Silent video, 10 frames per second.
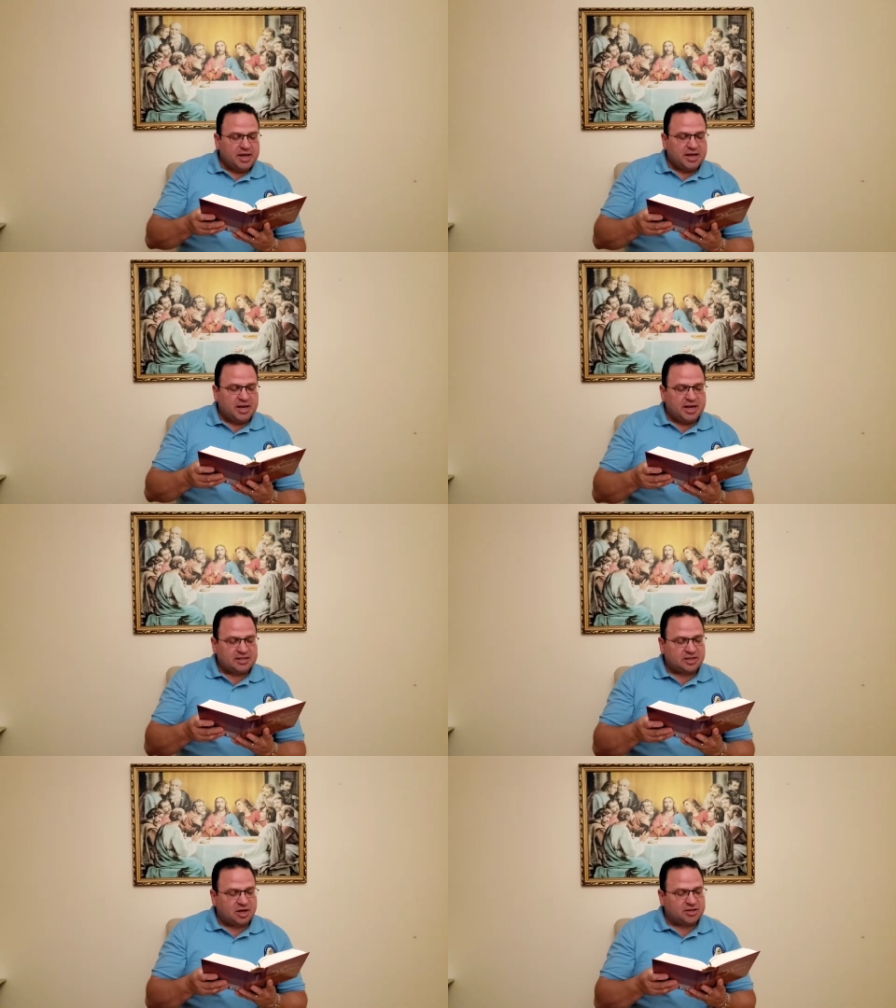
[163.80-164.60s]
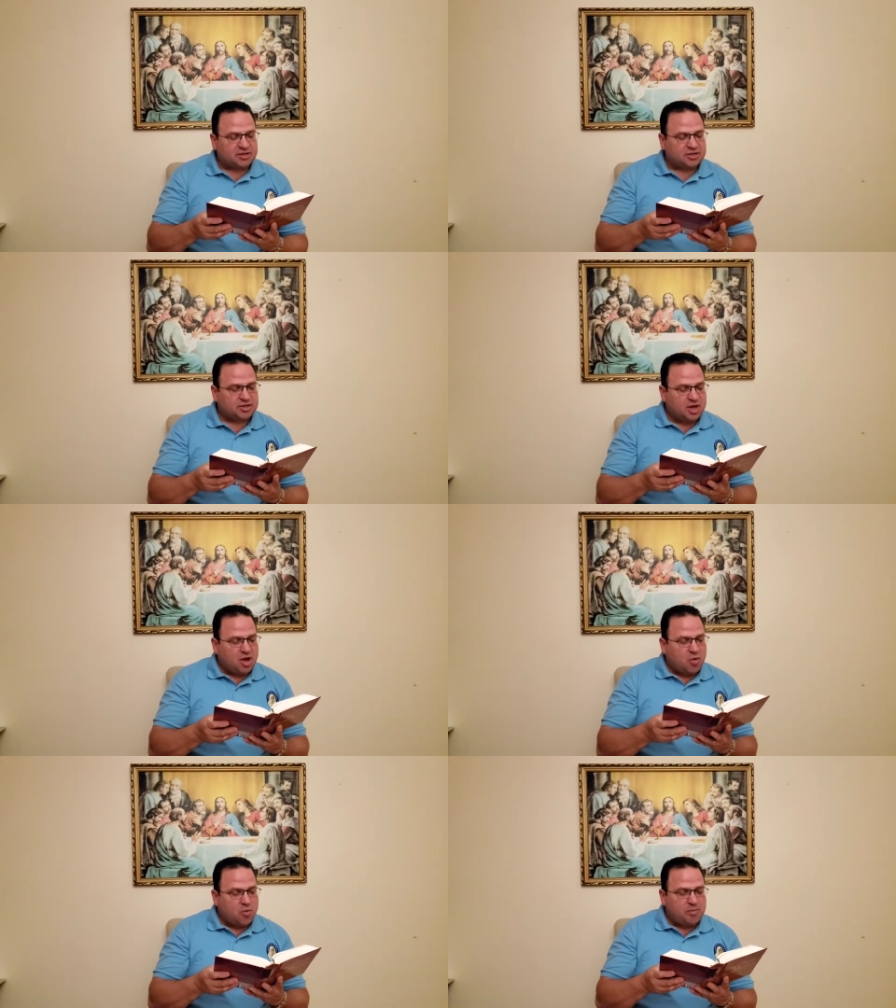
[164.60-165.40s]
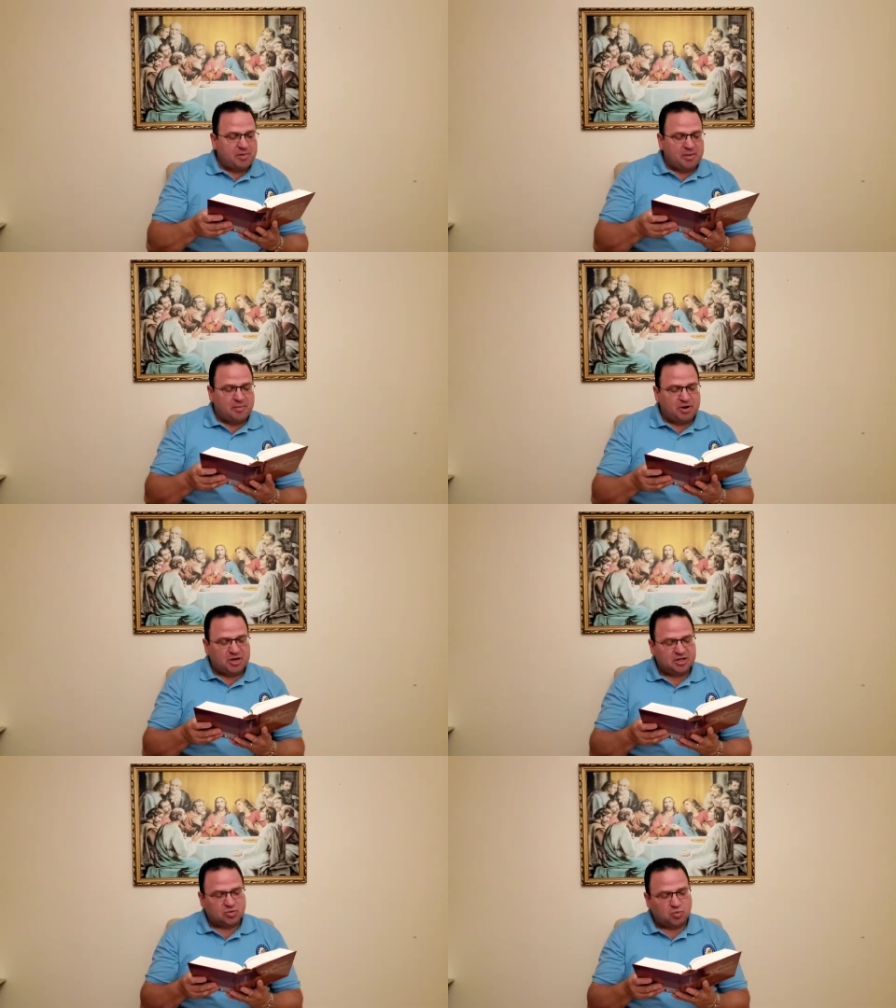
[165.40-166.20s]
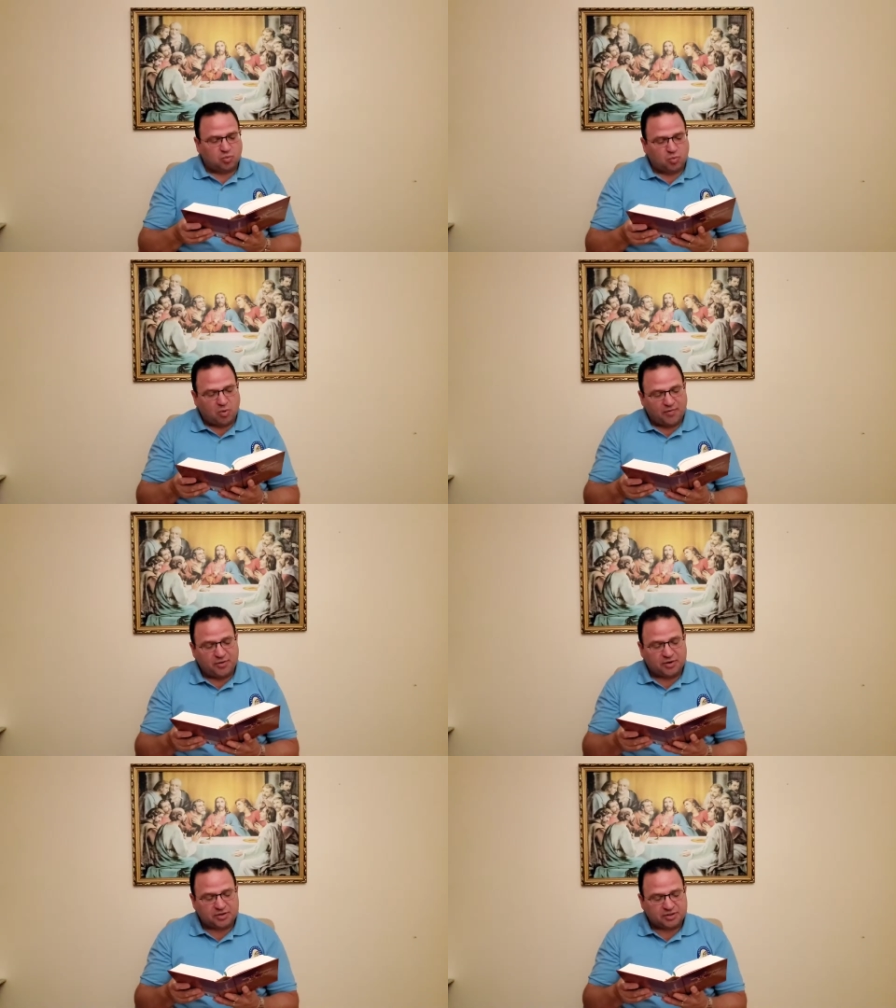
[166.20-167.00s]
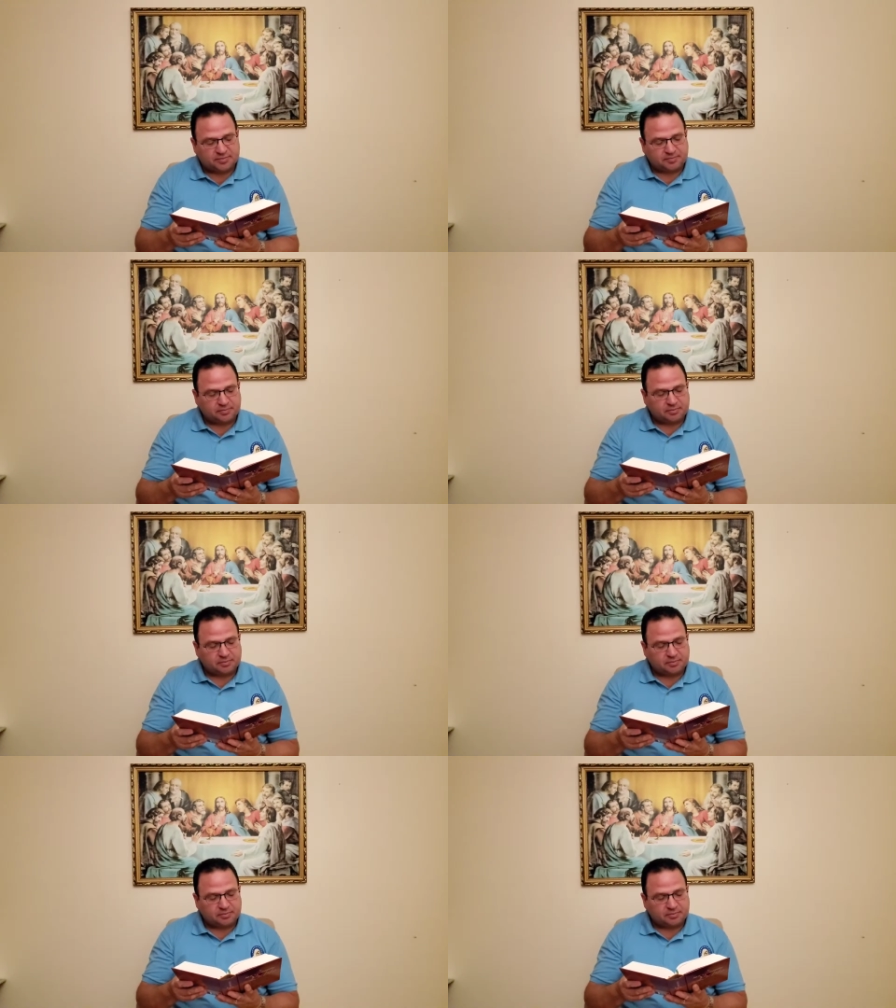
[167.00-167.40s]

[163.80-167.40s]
He lets us remember his wonders.